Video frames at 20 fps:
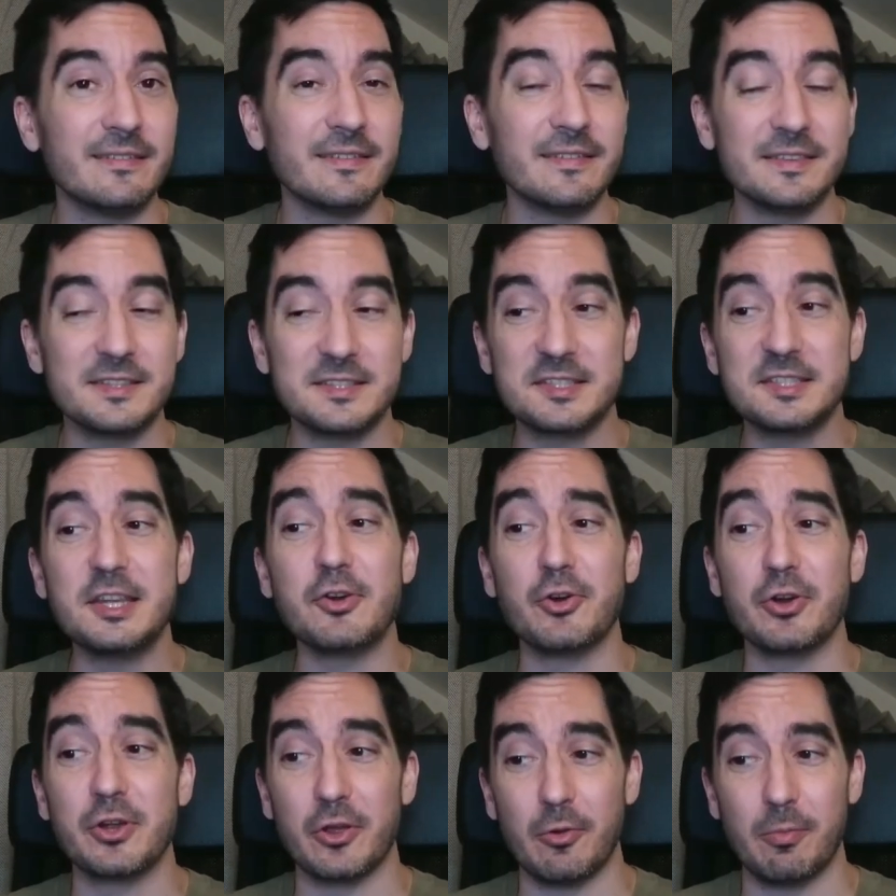
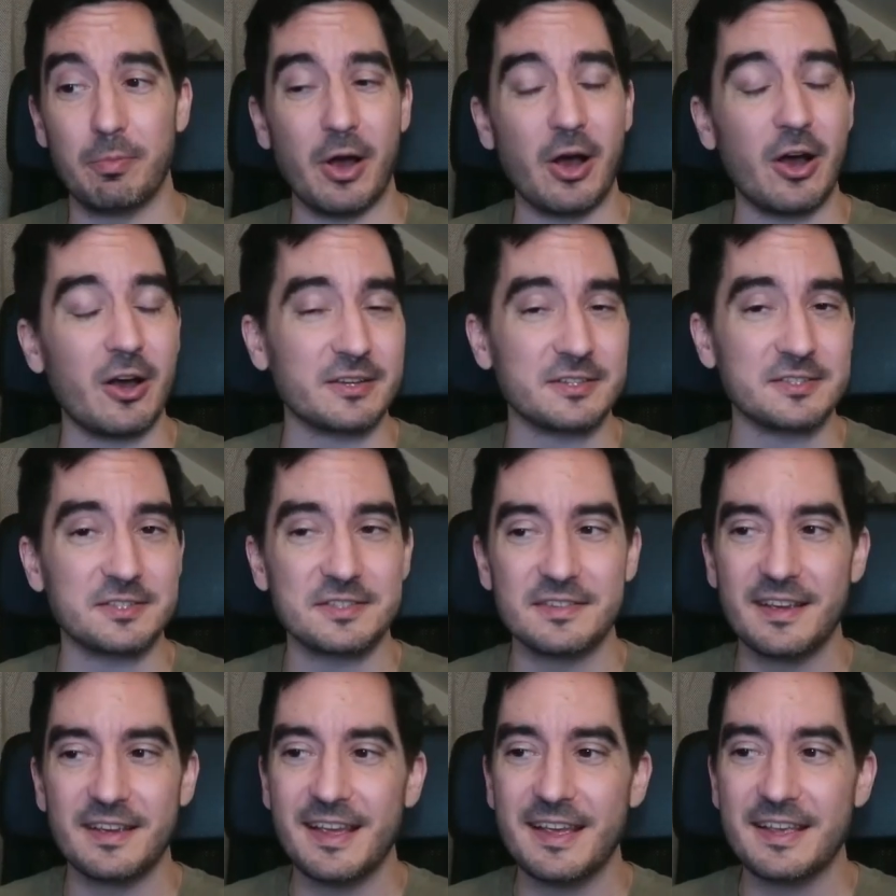cereal
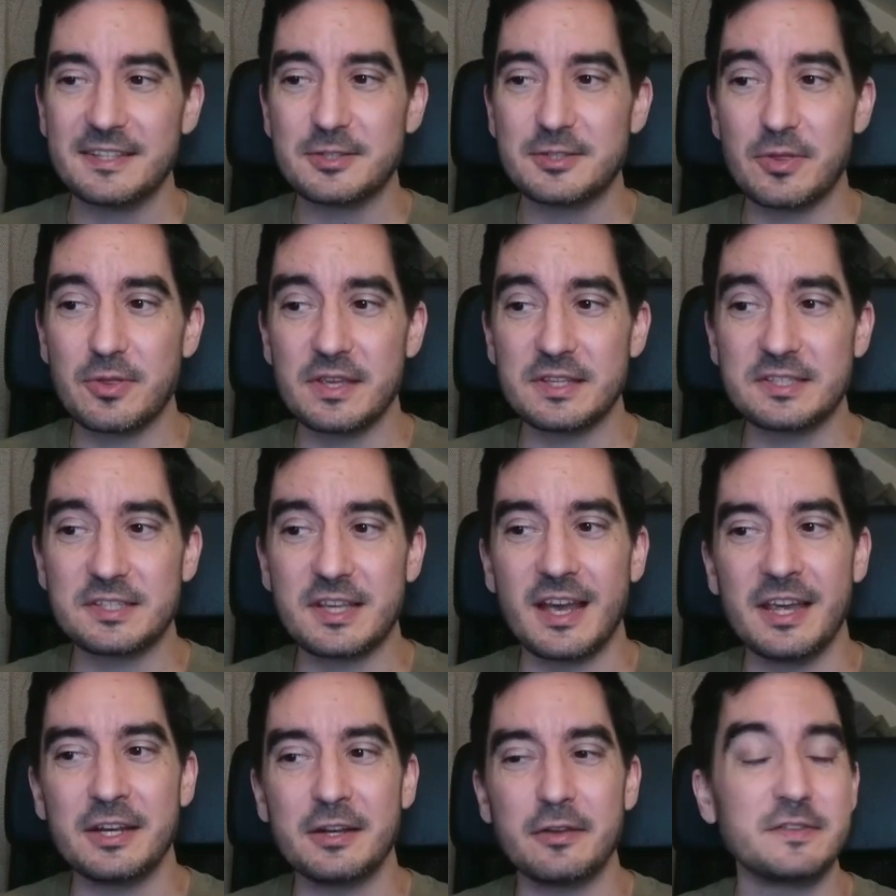box. So this
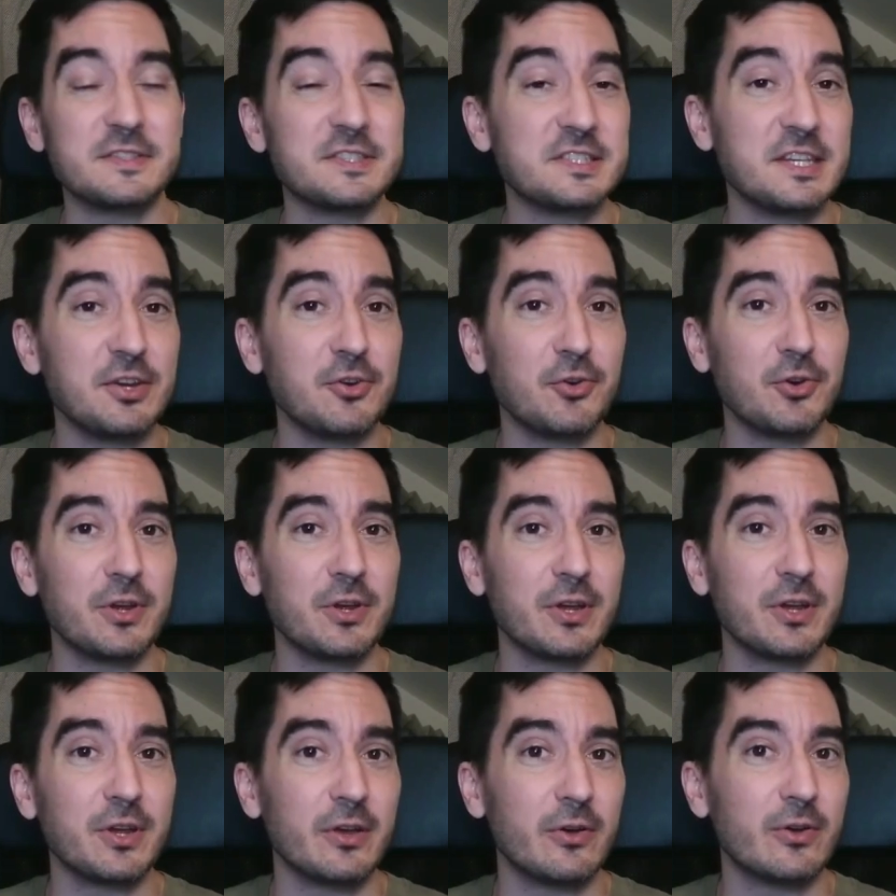kind of
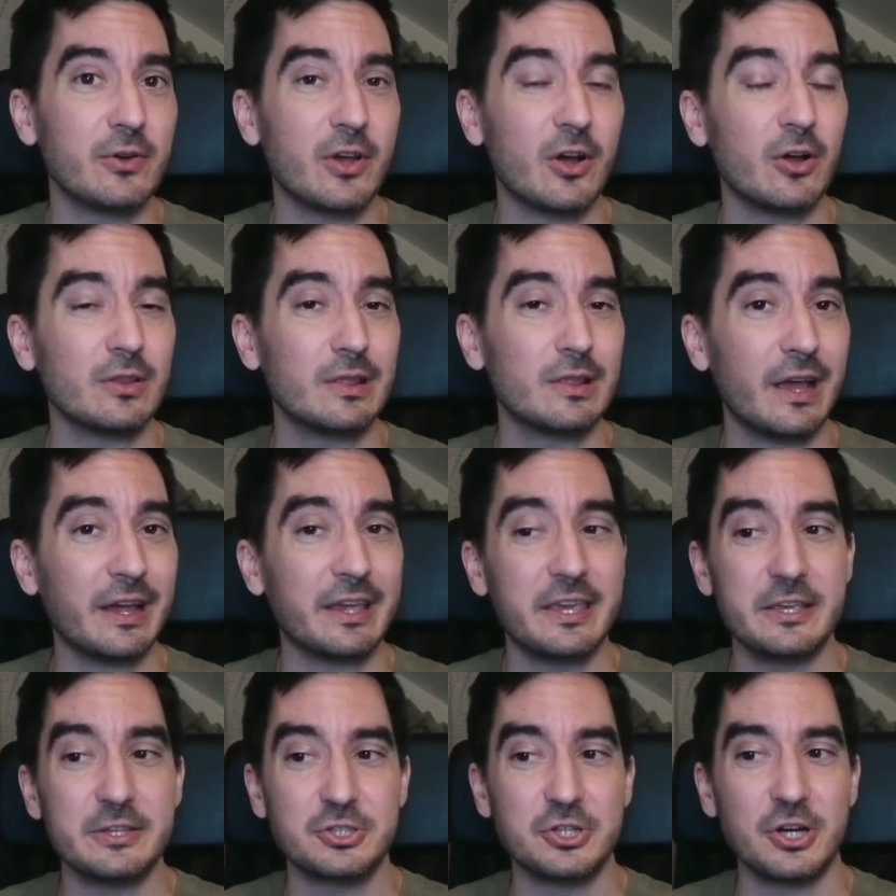cereal called
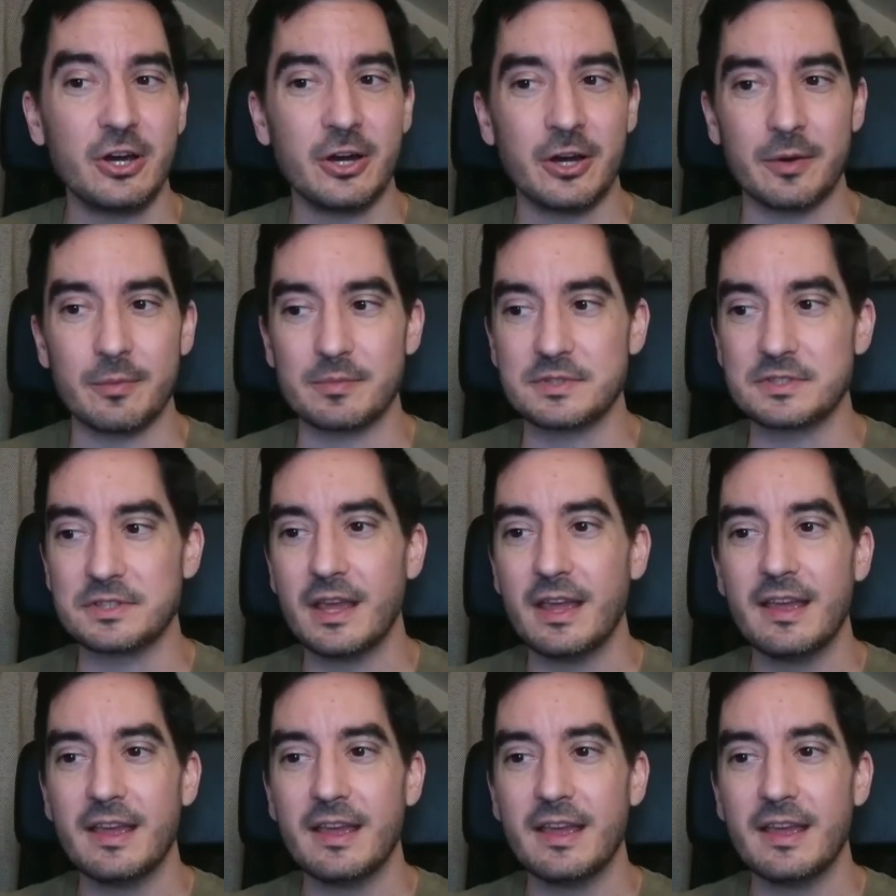Lucky Charms.